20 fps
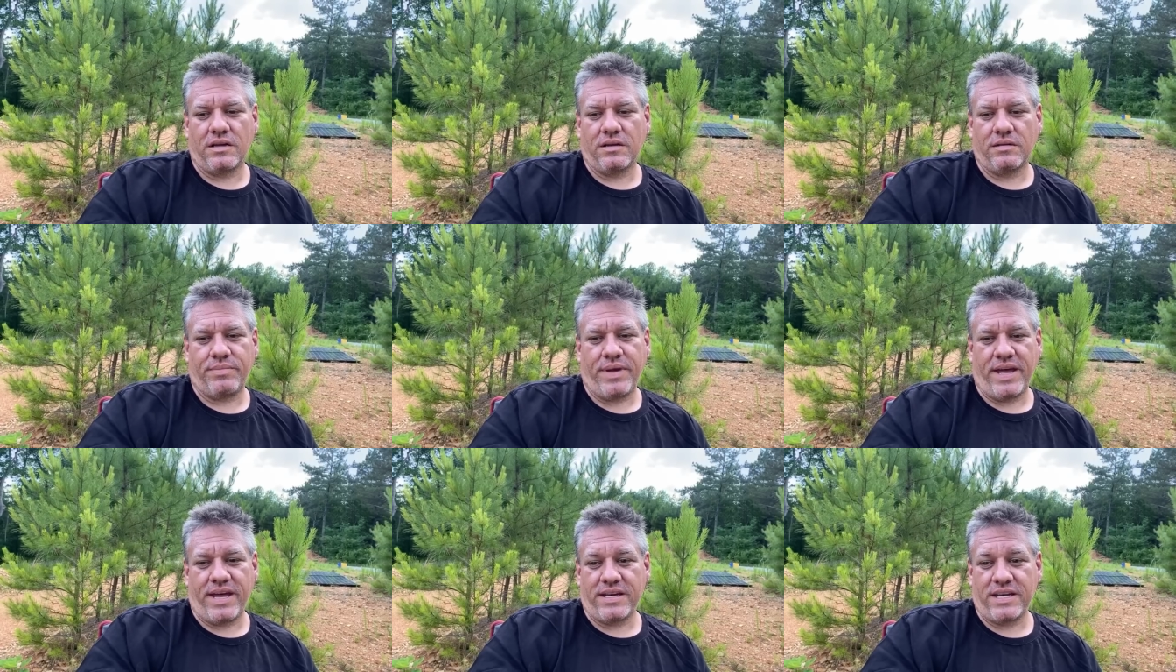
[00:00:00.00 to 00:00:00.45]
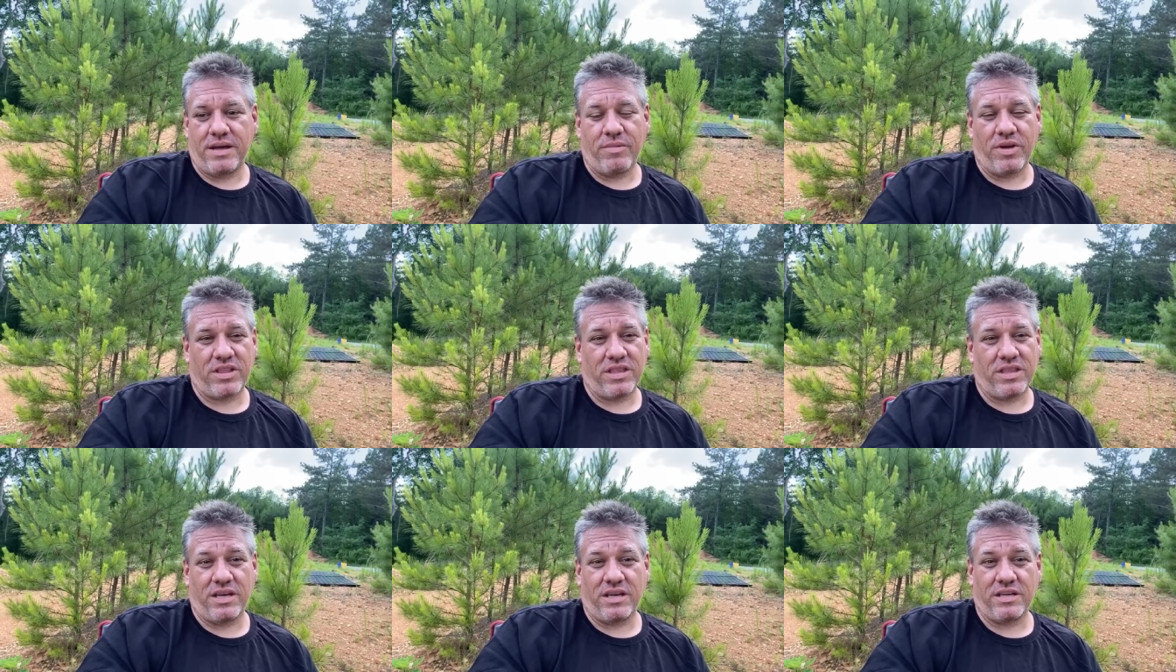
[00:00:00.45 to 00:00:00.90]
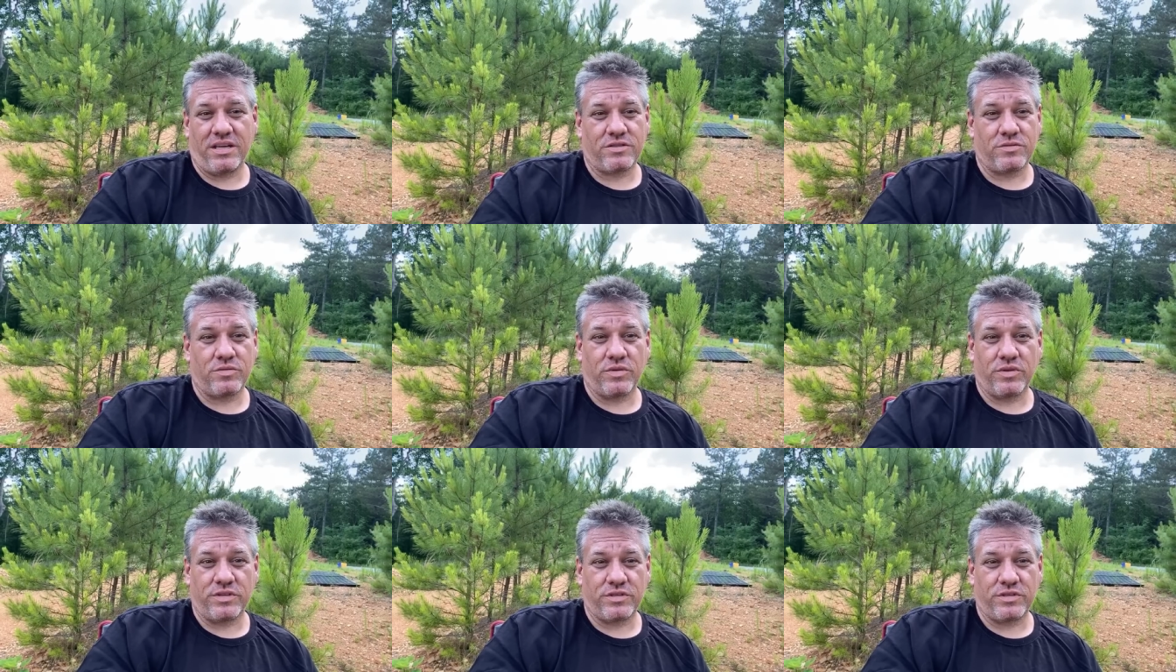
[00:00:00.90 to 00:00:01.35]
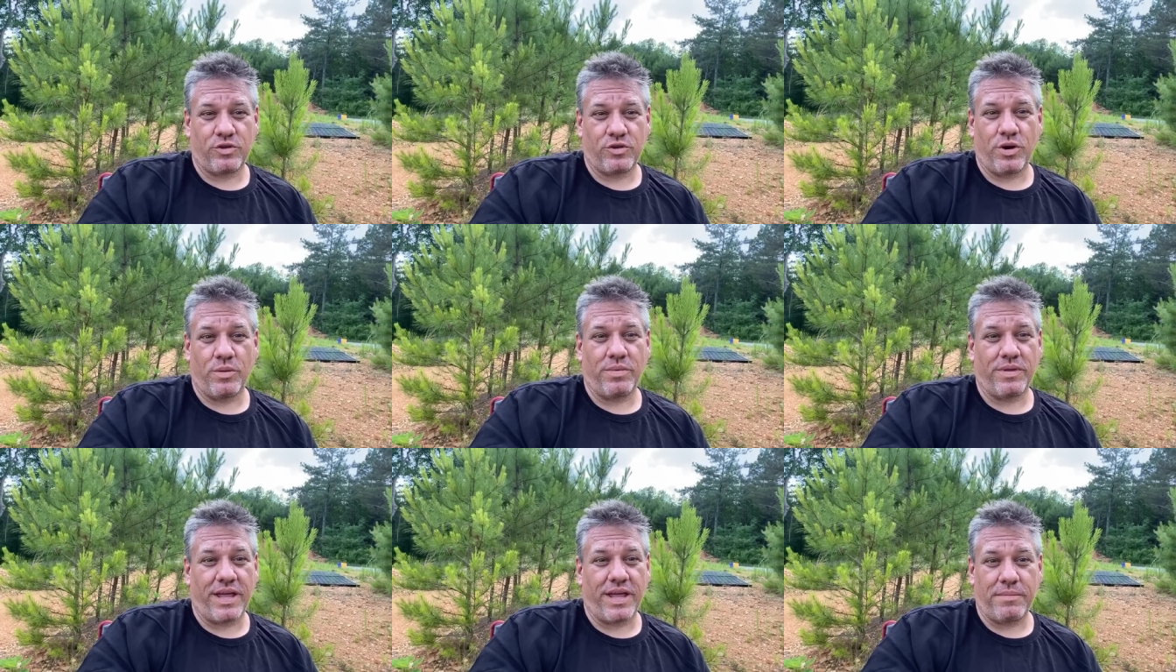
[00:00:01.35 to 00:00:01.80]
pandemic thing has really screwed
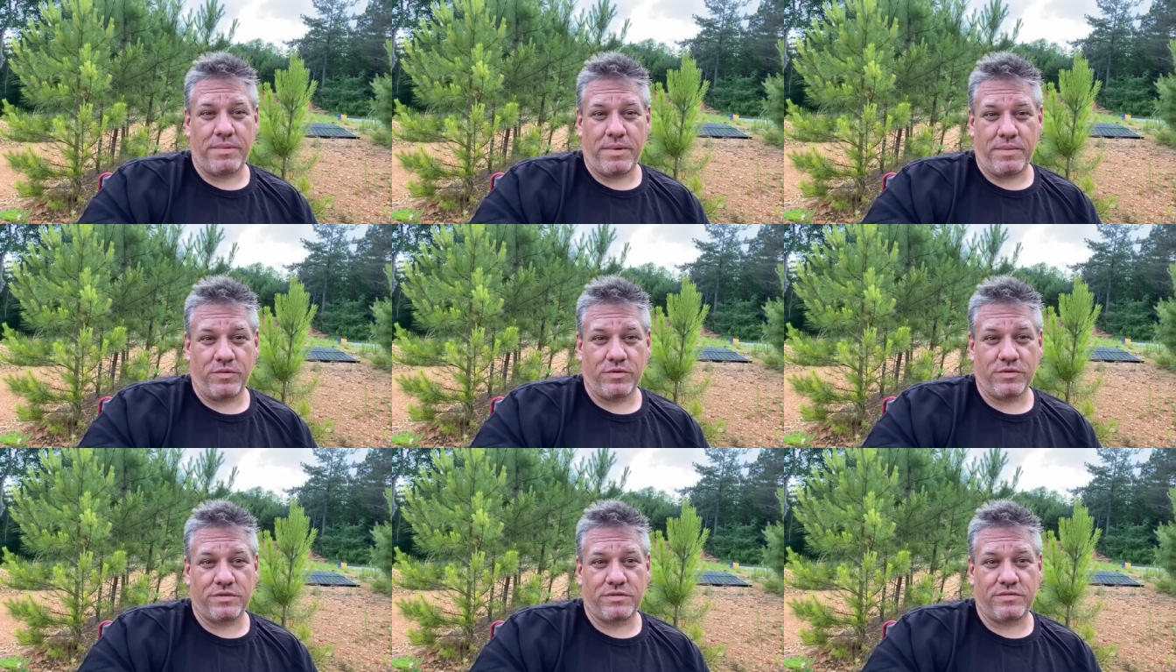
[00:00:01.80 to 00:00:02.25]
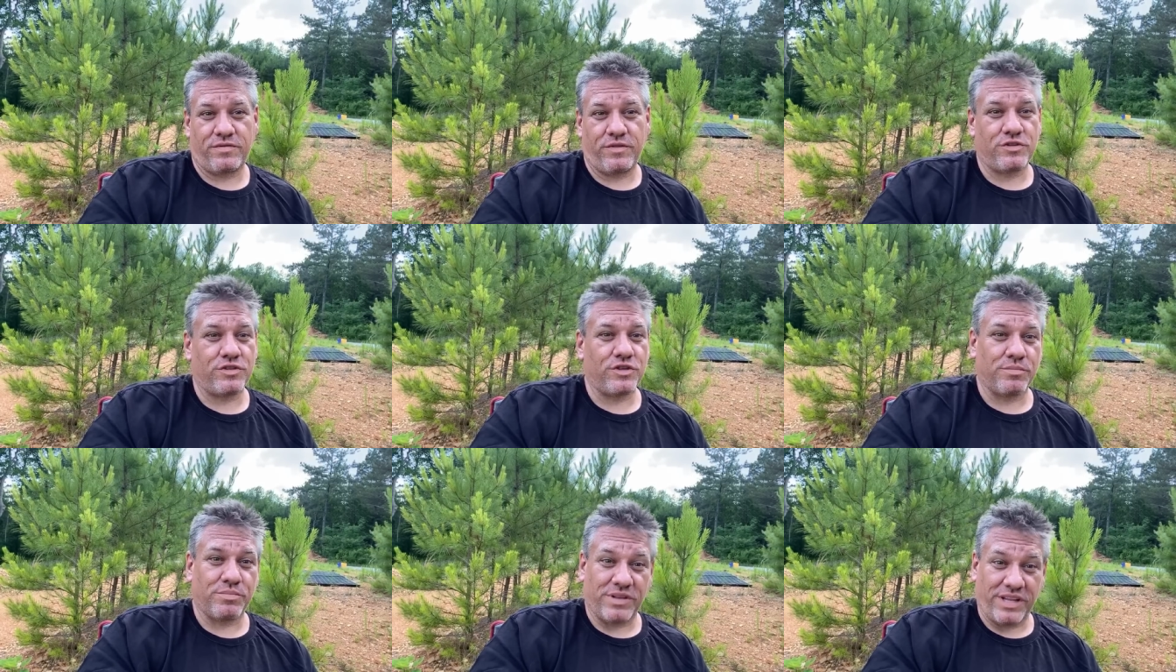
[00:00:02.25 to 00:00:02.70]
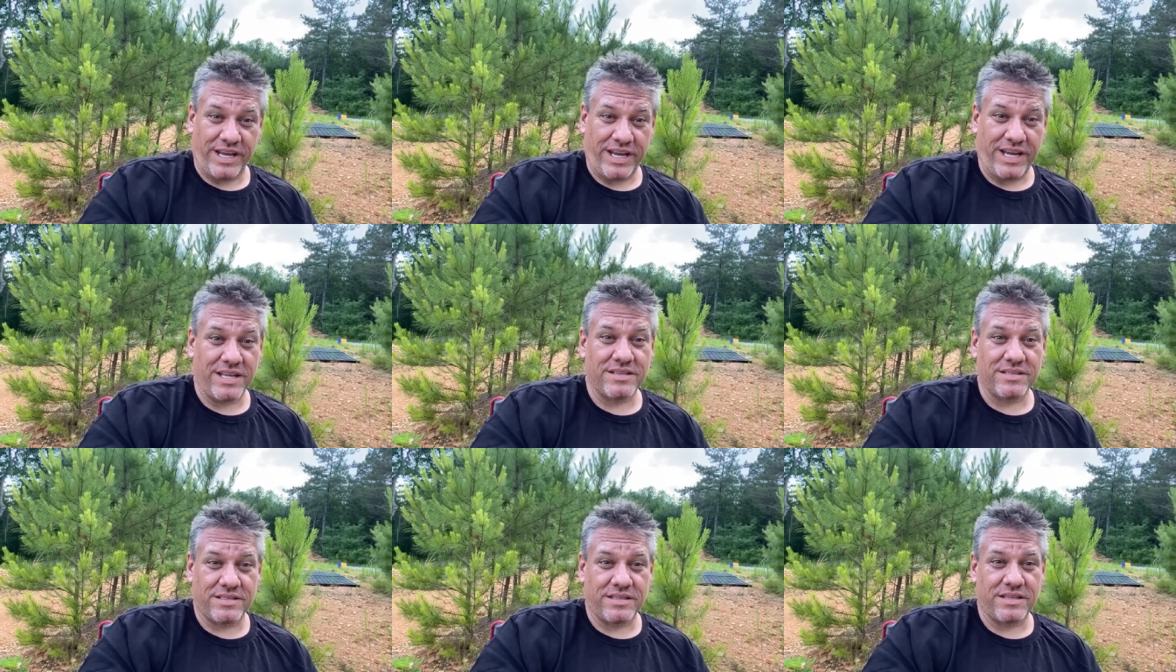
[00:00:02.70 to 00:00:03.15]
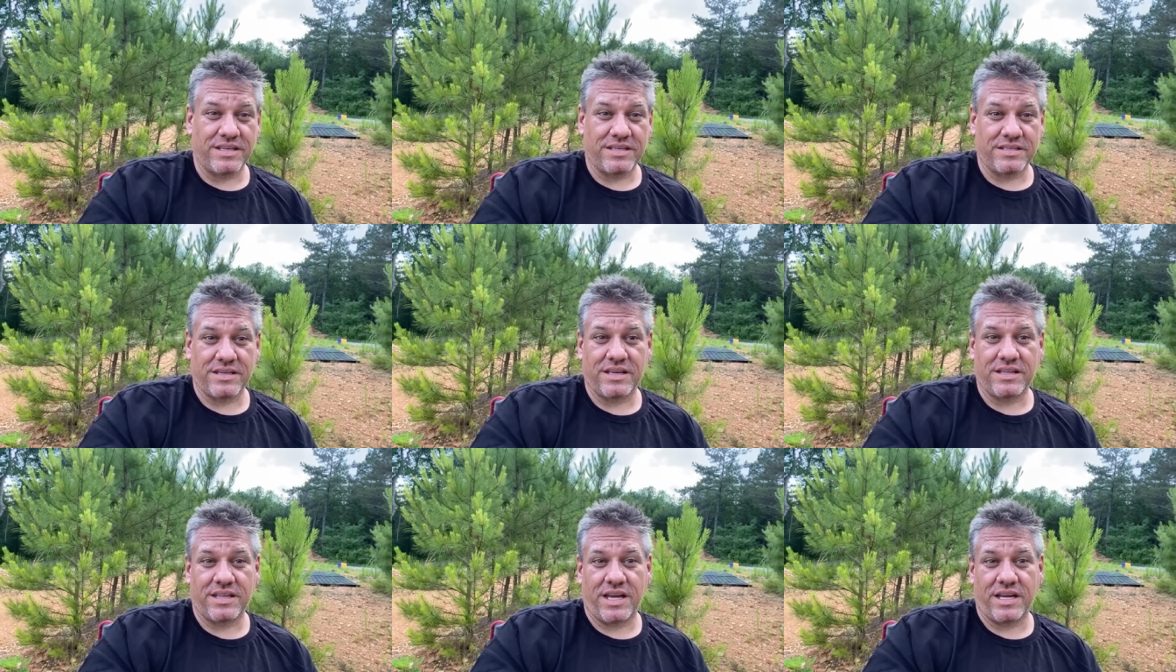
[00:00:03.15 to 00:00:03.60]
up a lot of people's future plans and things
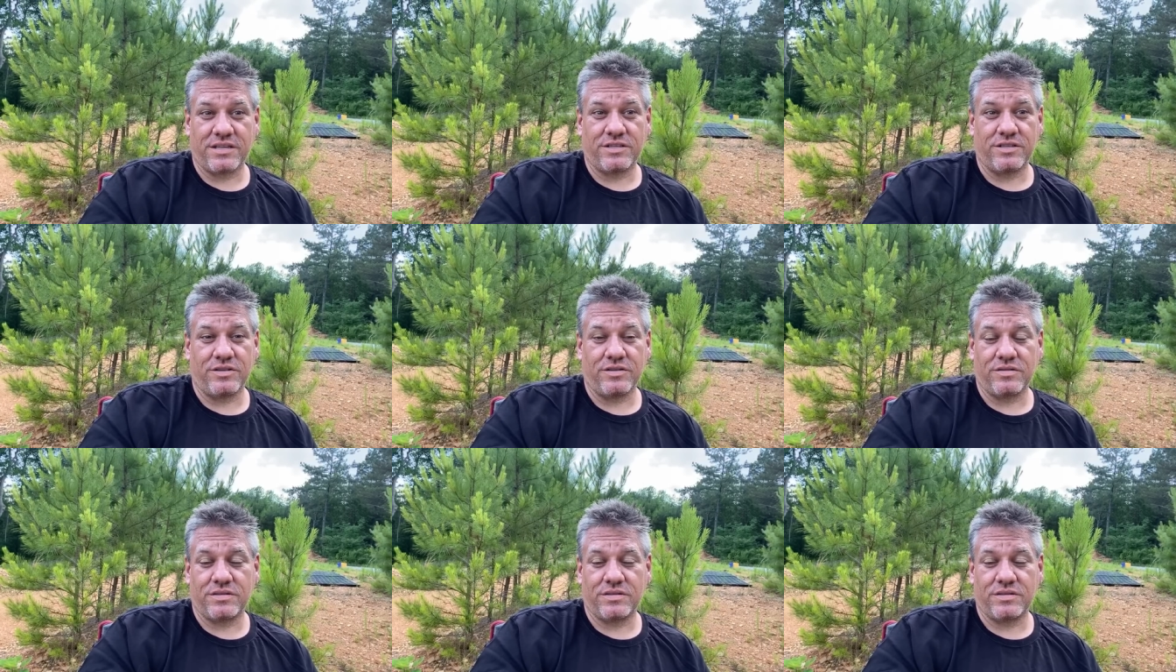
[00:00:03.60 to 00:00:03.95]
like that too.